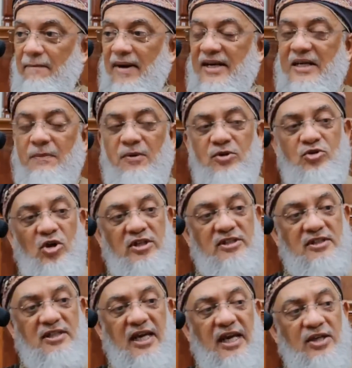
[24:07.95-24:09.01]
Multiple
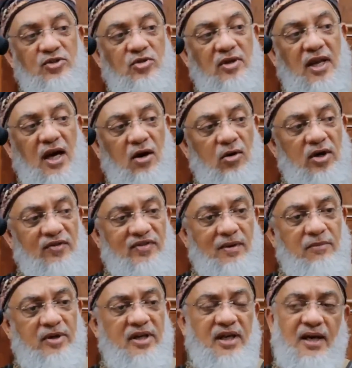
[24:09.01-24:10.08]
choices. So now if
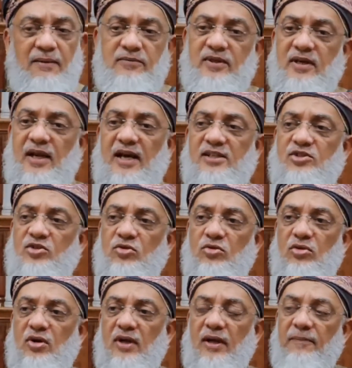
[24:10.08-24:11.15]
somebody comes and asks
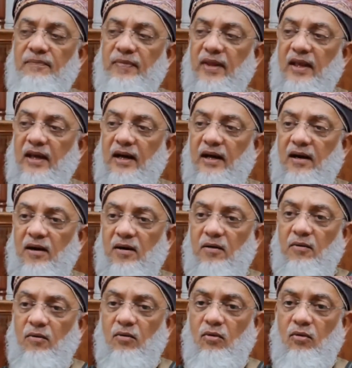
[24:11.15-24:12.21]
you,
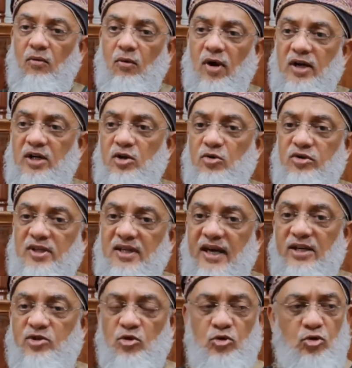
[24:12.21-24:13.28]
what do you think
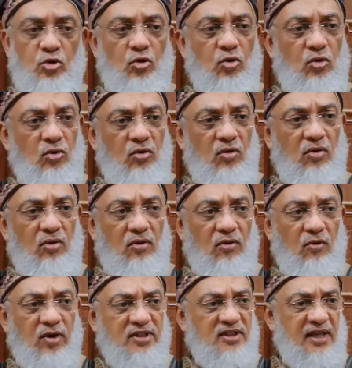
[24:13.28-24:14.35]
I should do?
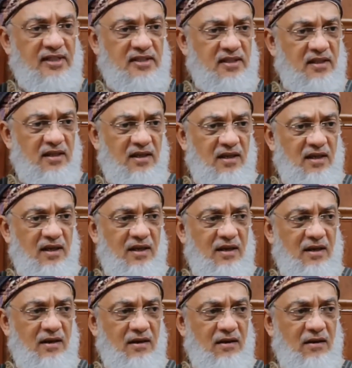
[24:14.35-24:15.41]
What's the answer?
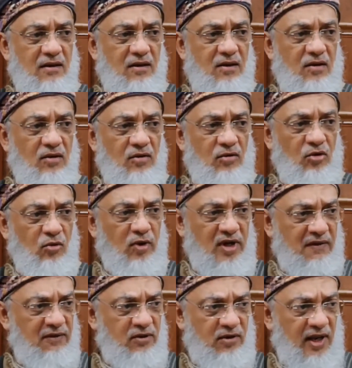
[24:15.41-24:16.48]
Do
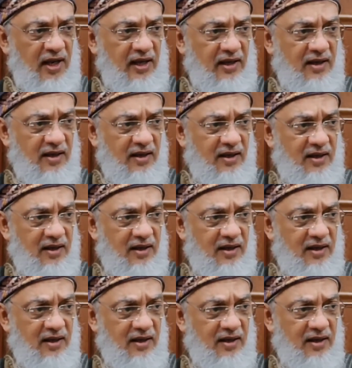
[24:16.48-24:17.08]
whatever you like.